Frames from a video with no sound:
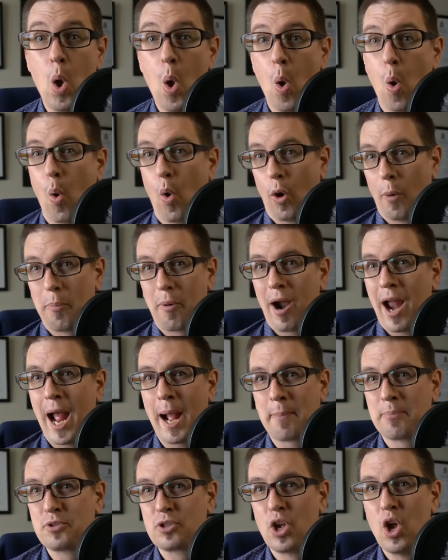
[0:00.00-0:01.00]
or
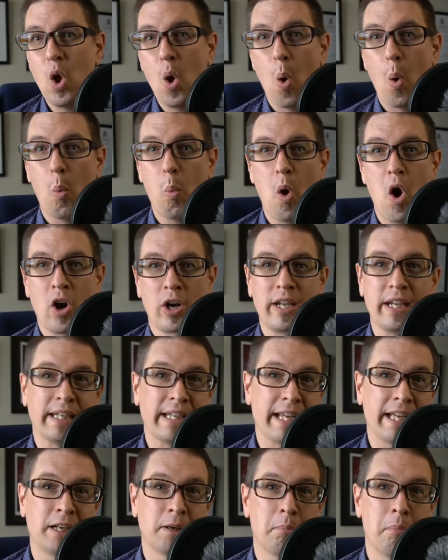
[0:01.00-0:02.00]
perhaps walking
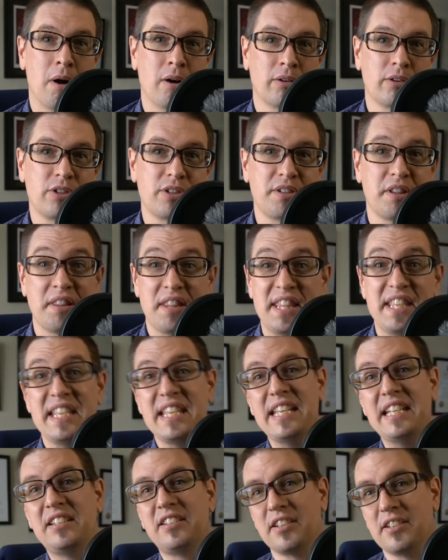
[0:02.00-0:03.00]
in amongst the
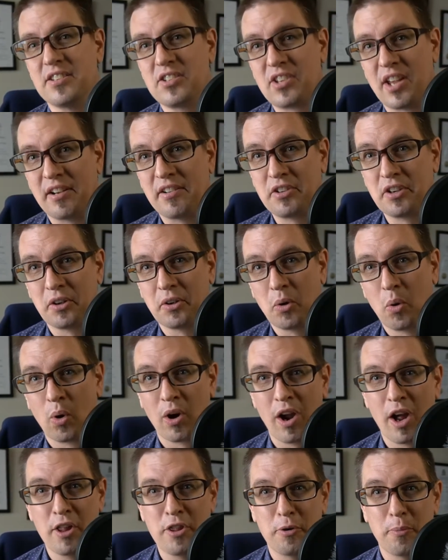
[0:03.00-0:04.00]
Eaton Center or
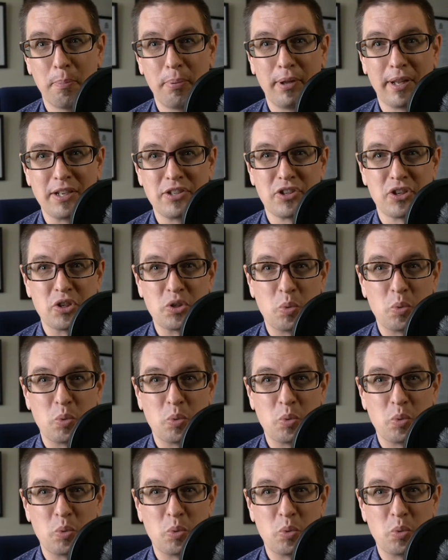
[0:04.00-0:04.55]
other places